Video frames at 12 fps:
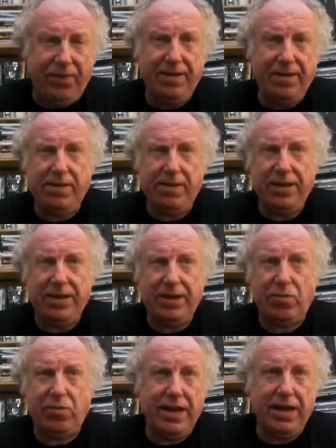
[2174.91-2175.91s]
they, they
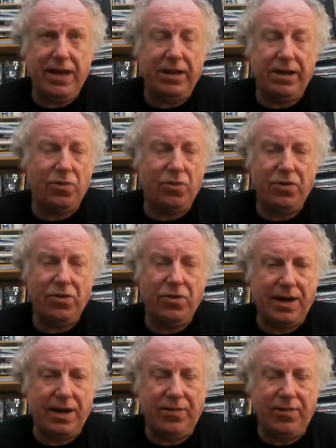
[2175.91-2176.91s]
trialed in Northern
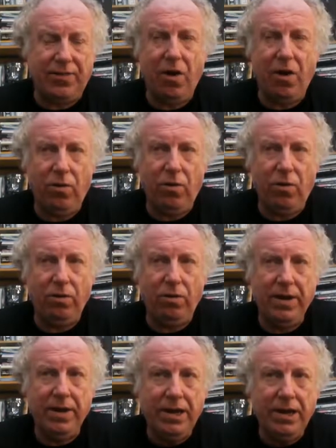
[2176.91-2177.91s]
Ireland. The whole
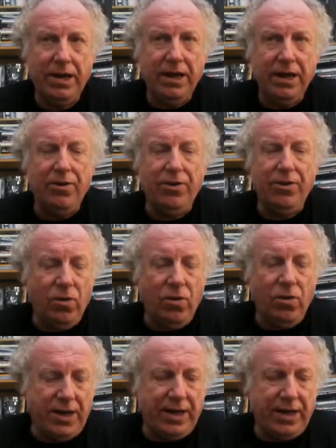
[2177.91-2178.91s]
Northern
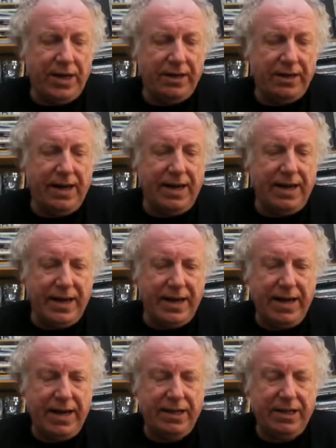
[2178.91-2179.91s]
Ireland I R
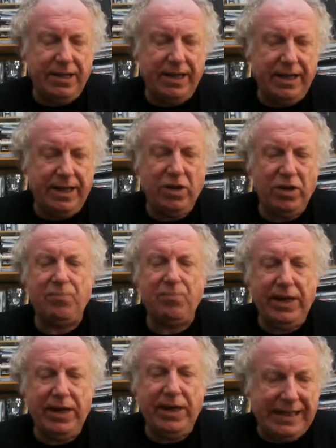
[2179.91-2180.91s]
A thing was
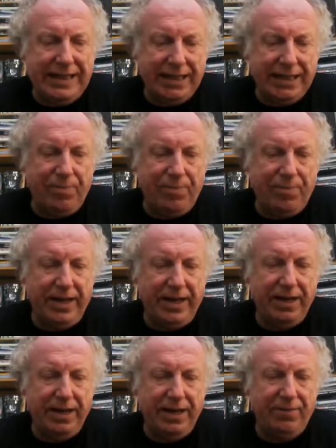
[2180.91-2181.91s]
completely set up by the
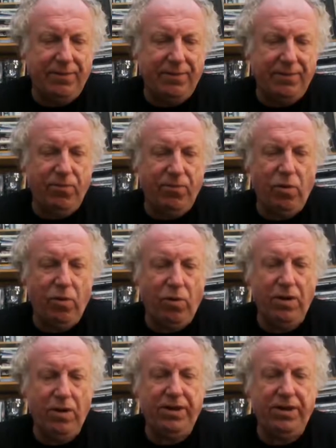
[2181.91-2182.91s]
elite for
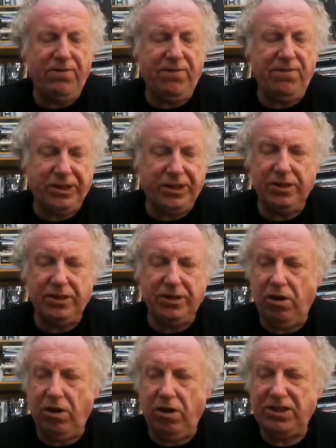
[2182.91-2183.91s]
division
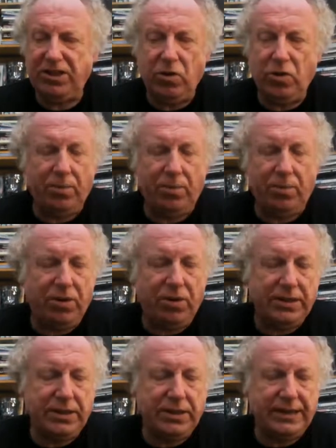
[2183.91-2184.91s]
of so-called
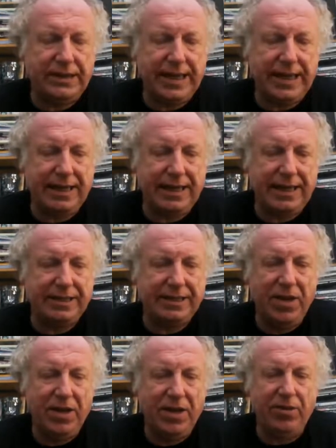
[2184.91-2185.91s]
Protestants and Catholics
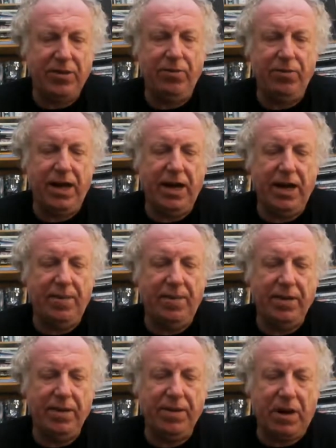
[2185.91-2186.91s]
to um,
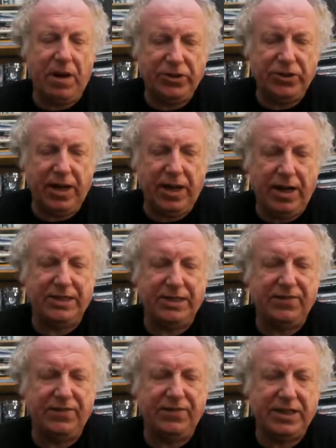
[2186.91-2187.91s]
marginalize the
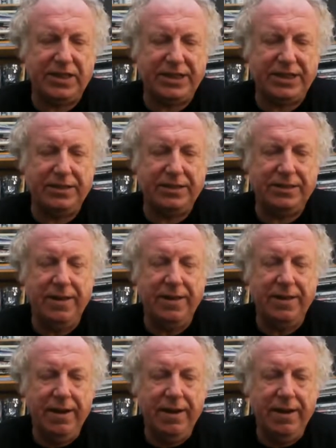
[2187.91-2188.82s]
civilization,